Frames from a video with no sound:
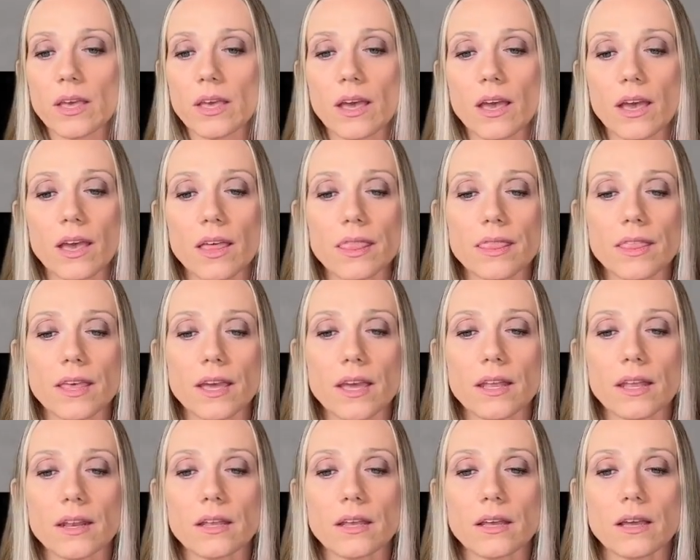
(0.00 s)
And
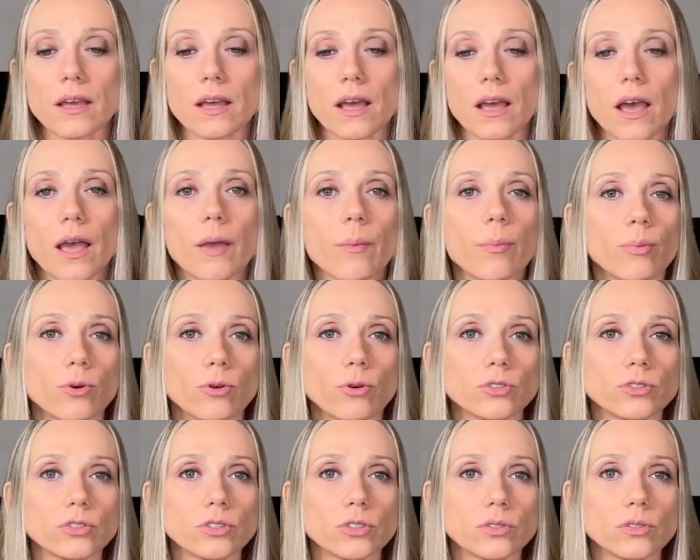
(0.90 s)
then I
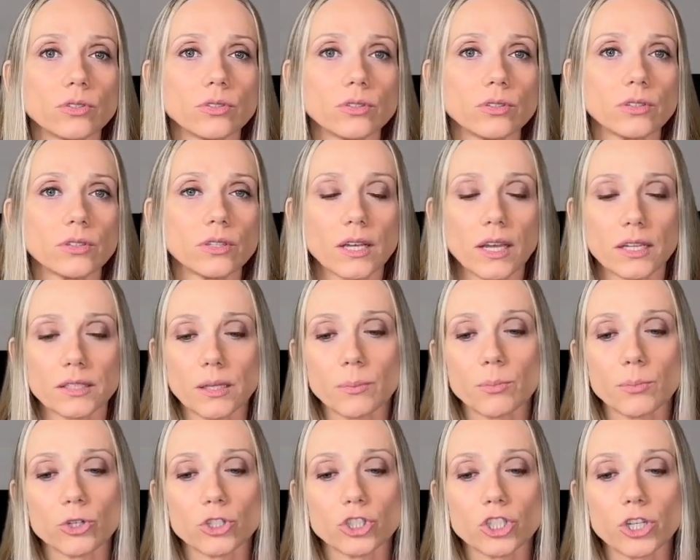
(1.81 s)
put the
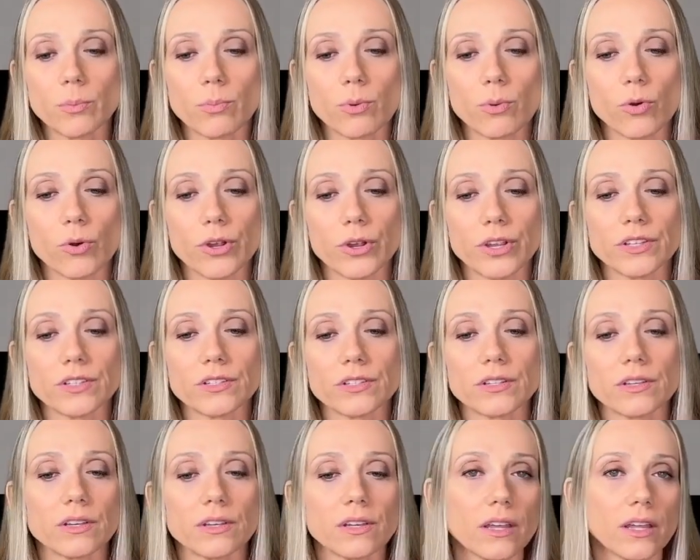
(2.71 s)
gutta-percha point
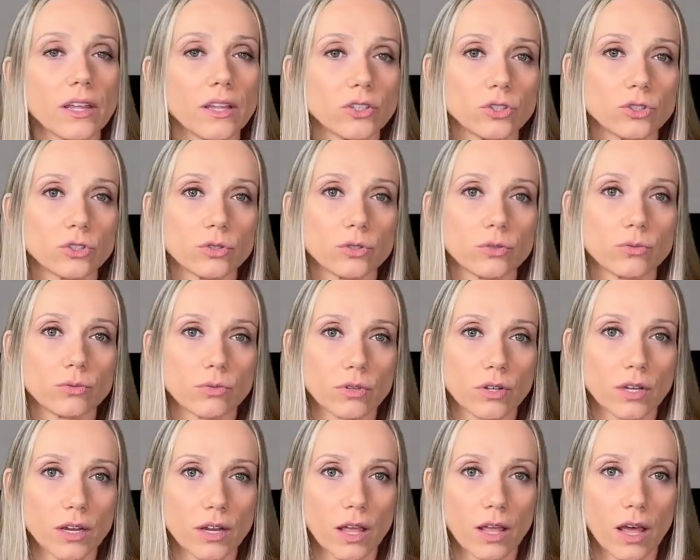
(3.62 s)
into the root
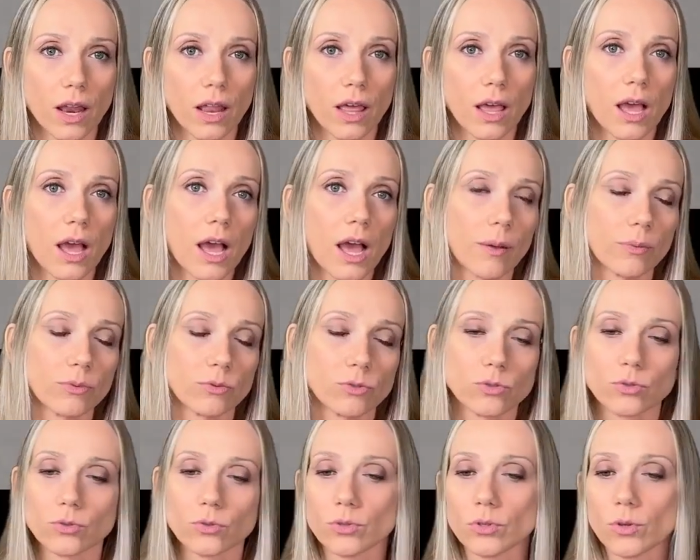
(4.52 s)
canal up
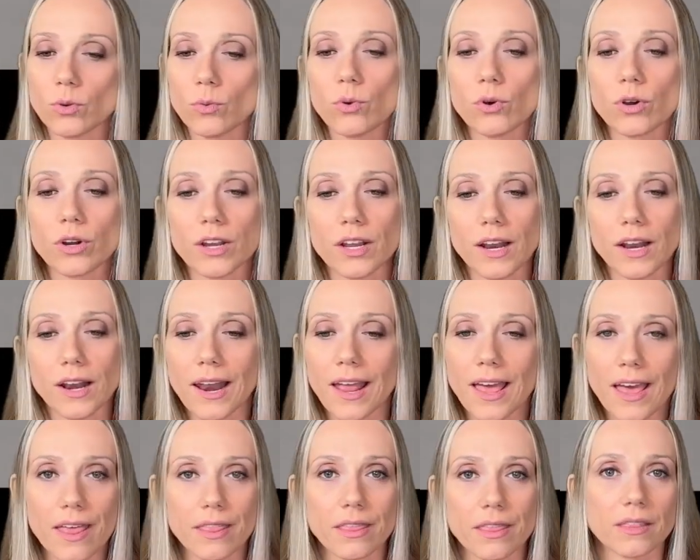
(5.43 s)
to the working
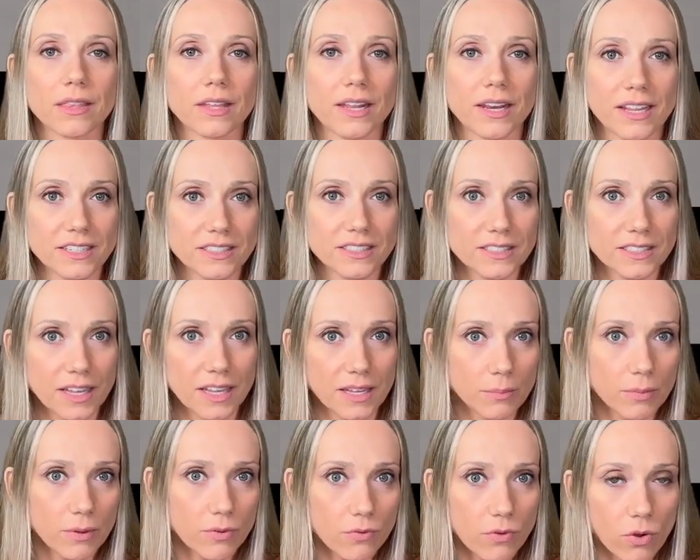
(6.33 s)
length that I said
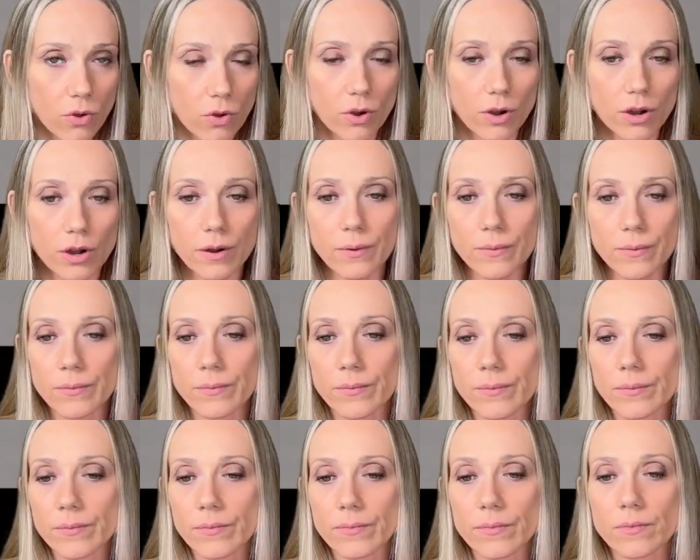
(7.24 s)
before,
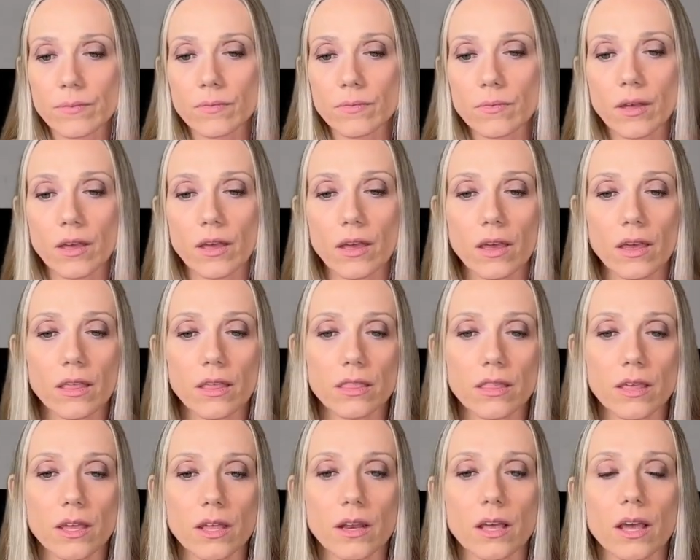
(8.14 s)
and
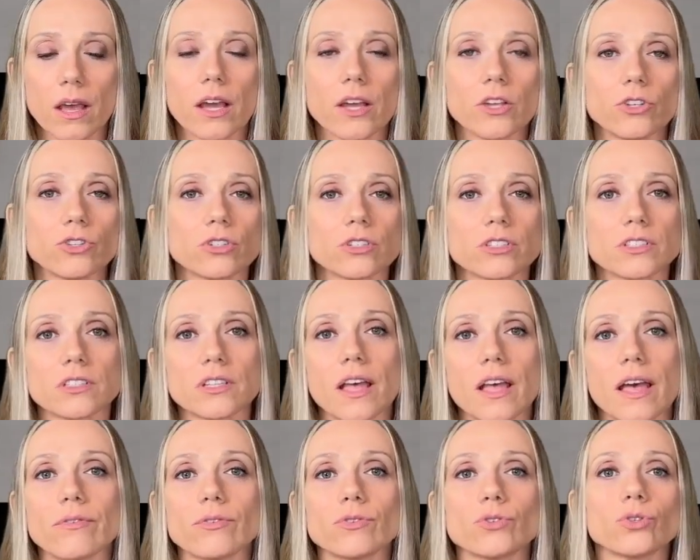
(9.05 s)
then I just
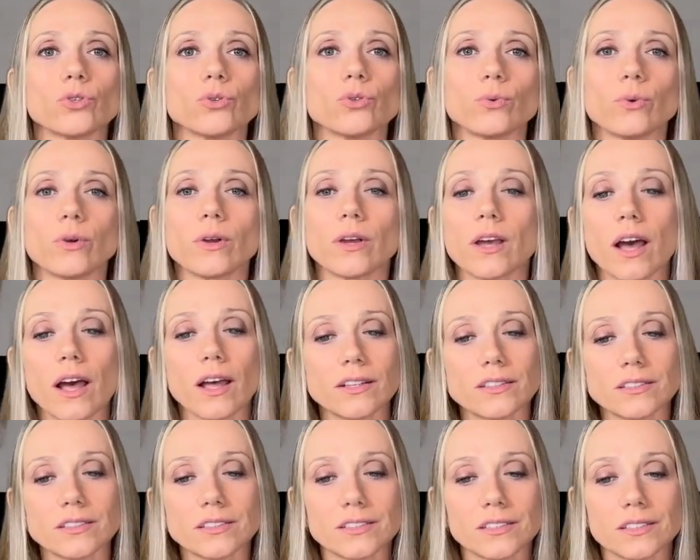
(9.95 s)
have to
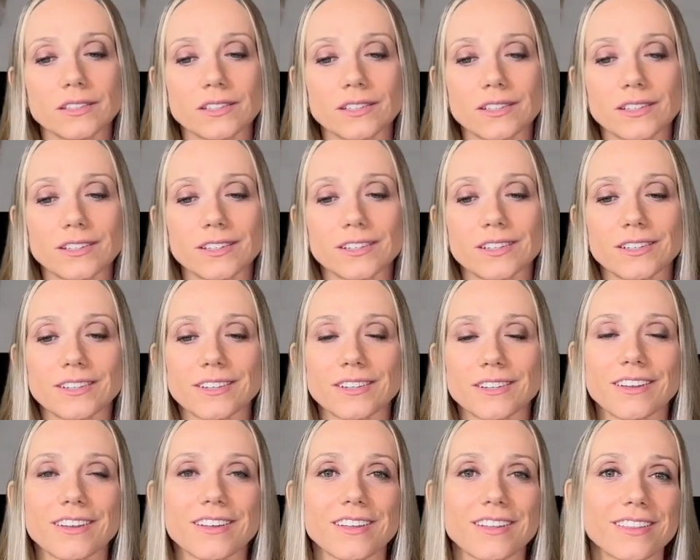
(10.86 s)
cut
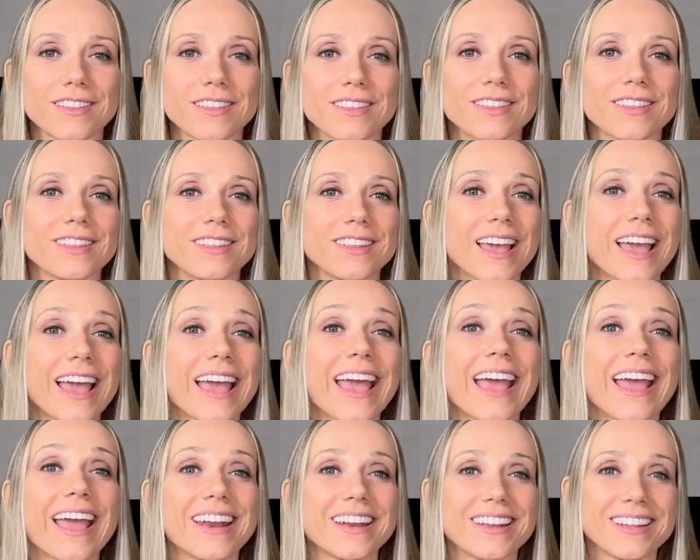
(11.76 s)
the
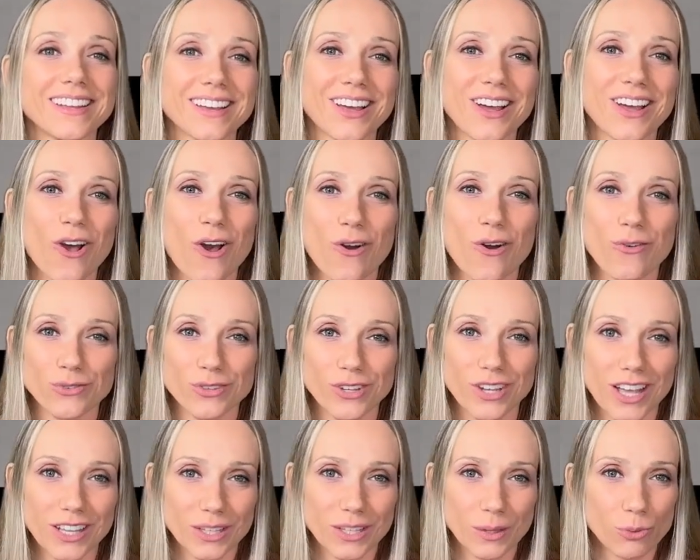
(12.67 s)
head of the
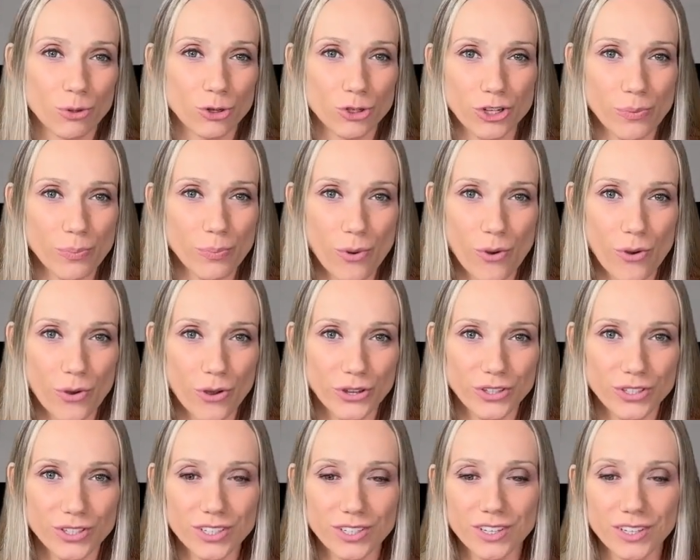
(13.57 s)
gutta-percha
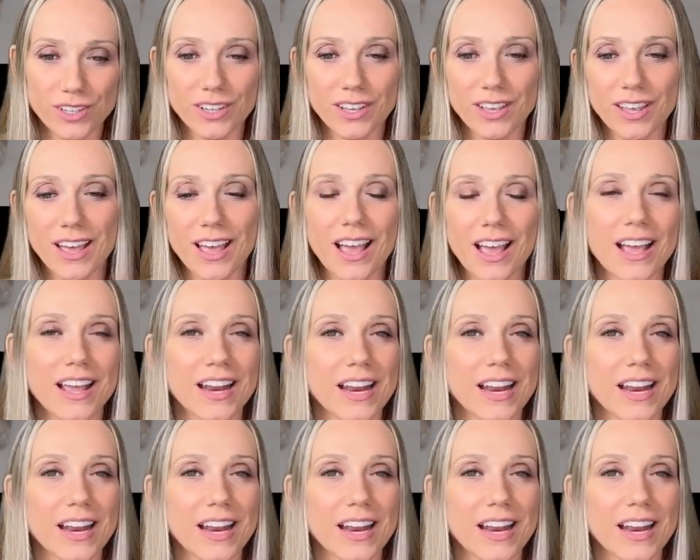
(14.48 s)
point and